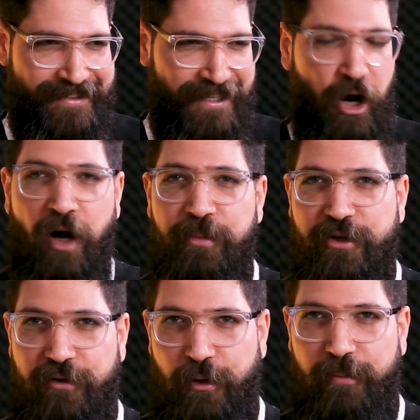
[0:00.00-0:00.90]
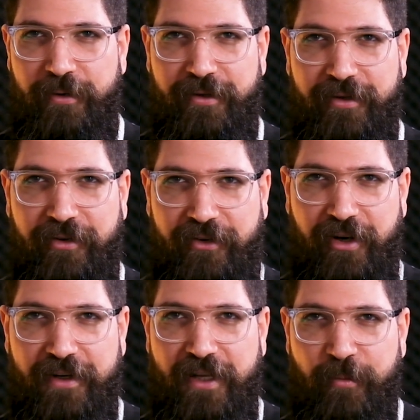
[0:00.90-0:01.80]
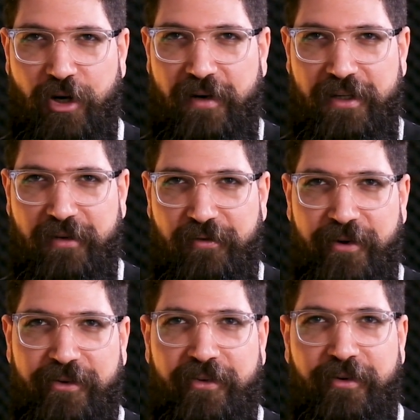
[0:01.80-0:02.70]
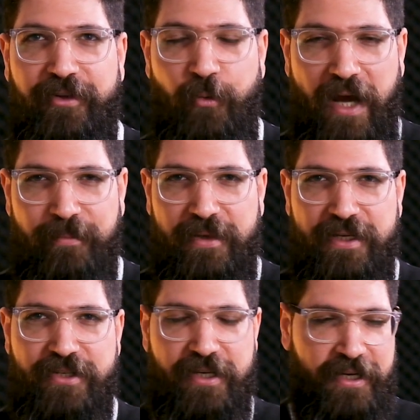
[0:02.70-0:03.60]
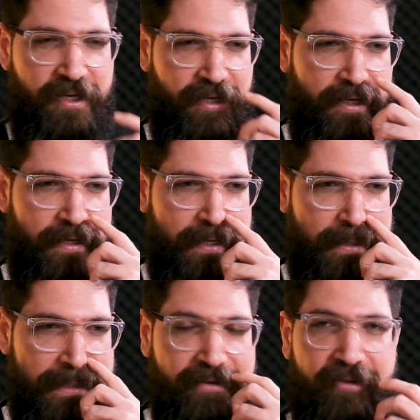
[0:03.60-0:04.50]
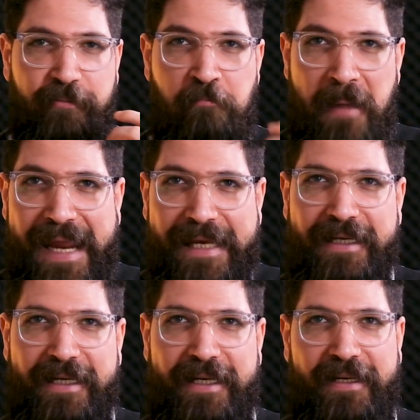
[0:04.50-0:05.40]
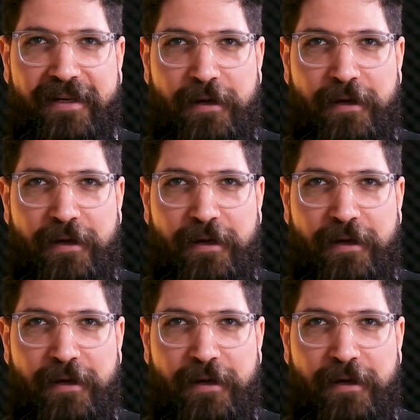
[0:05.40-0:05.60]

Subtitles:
armed group, the Syrian Democratic Forces or the YPG, that is mainly